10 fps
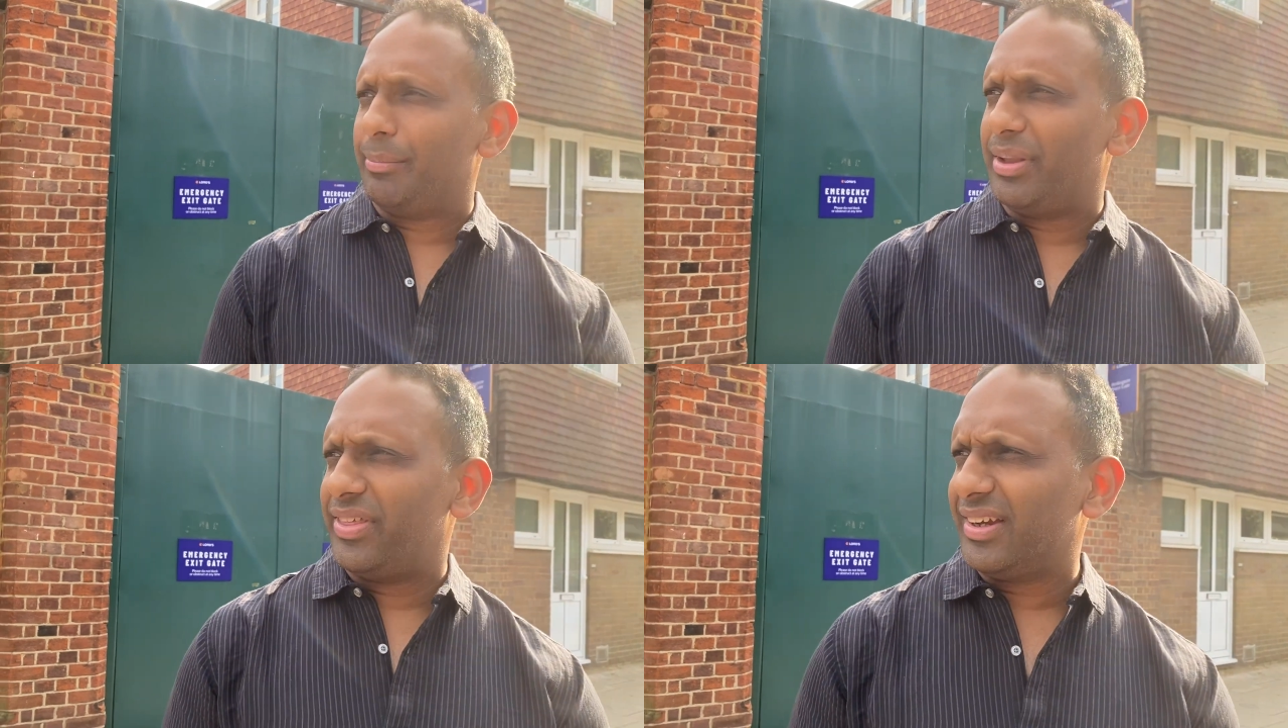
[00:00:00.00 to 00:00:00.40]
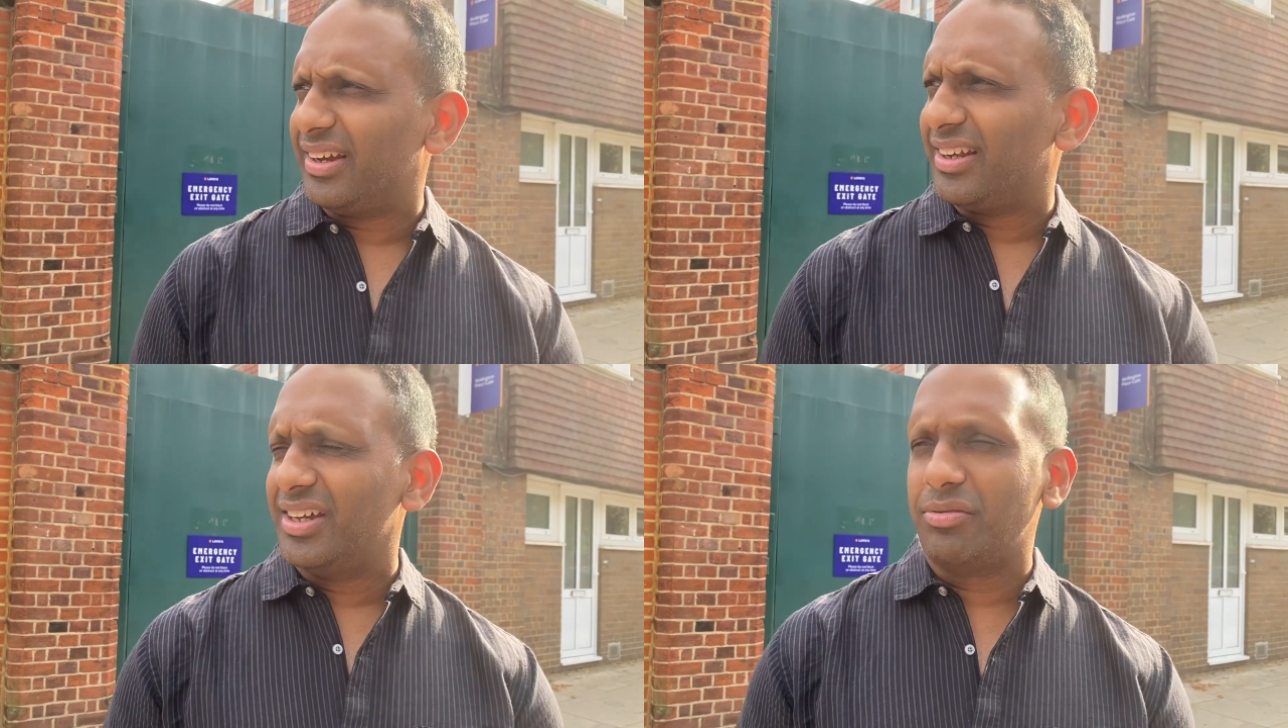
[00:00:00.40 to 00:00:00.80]
I think
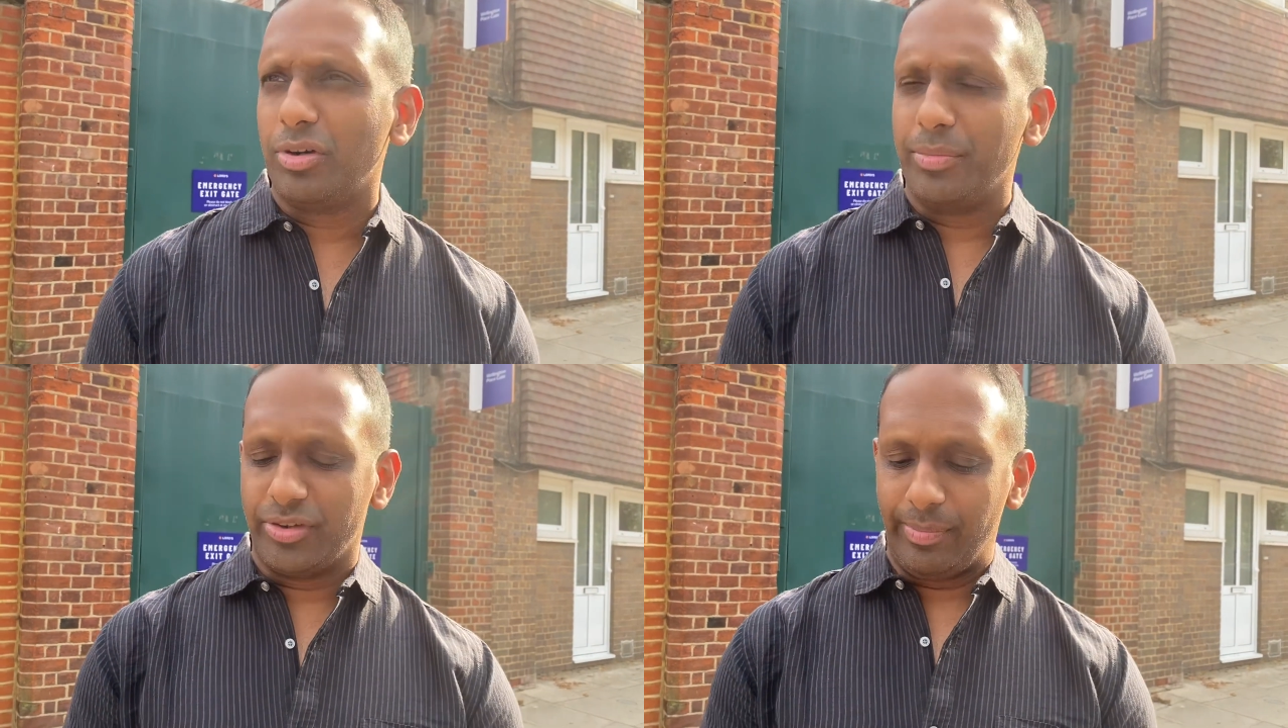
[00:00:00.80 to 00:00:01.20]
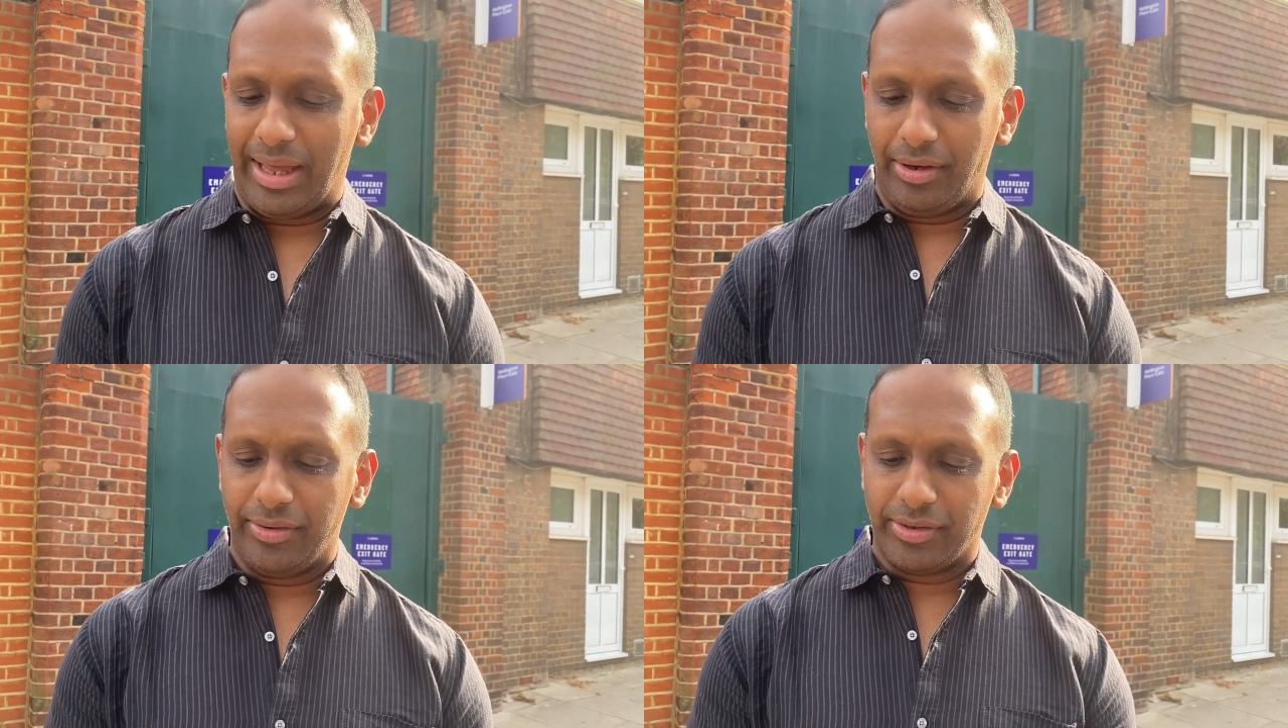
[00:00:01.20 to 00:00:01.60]
I'd heard rumours
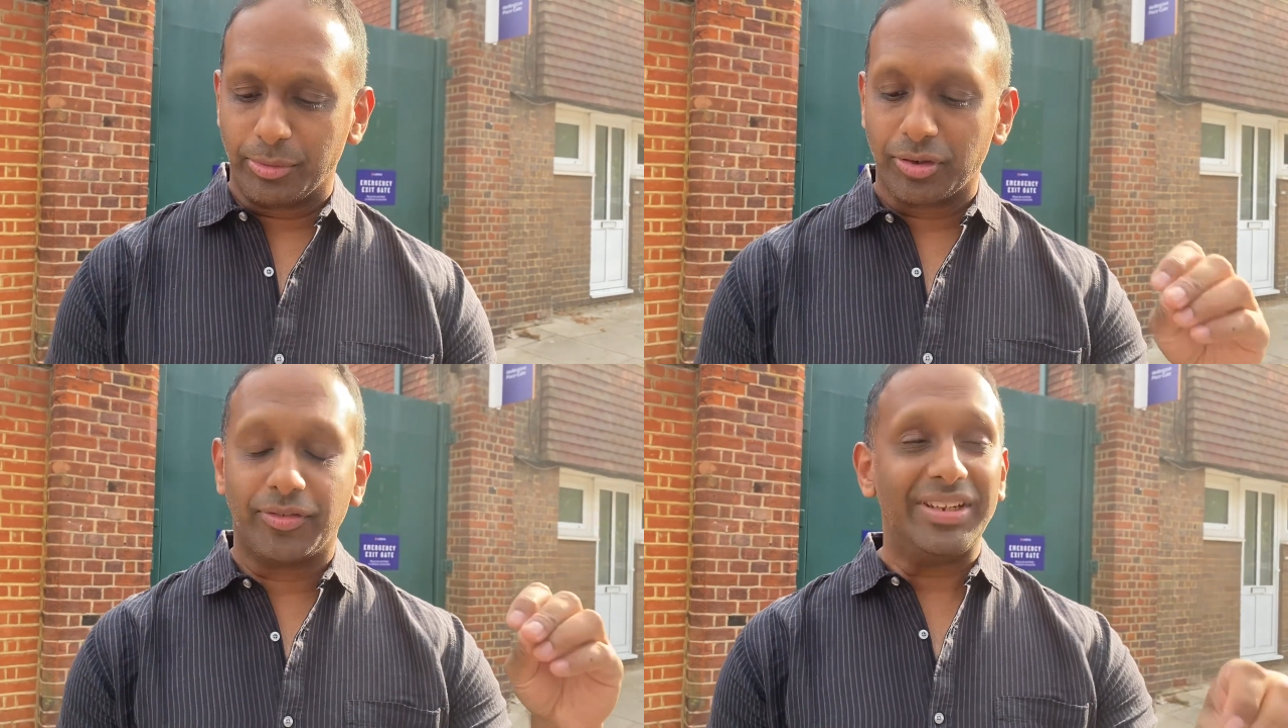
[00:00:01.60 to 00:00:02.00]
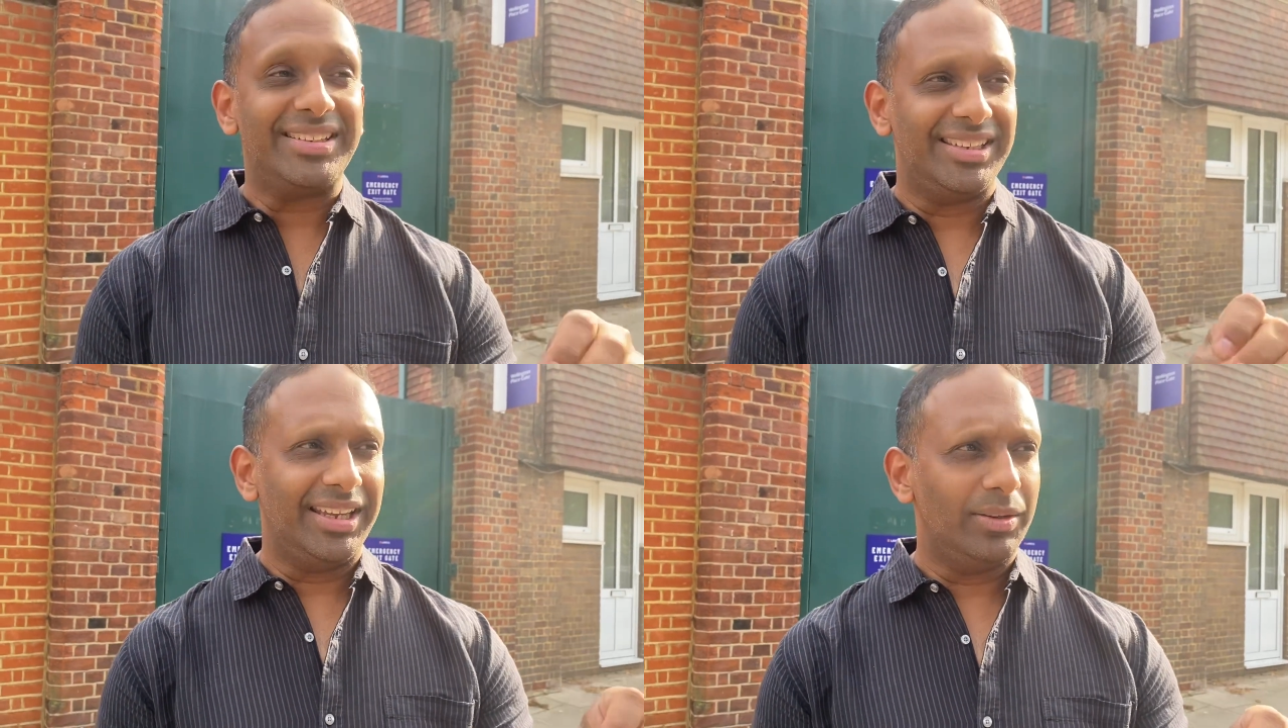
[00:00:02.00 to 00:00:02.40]
about it, some graffiti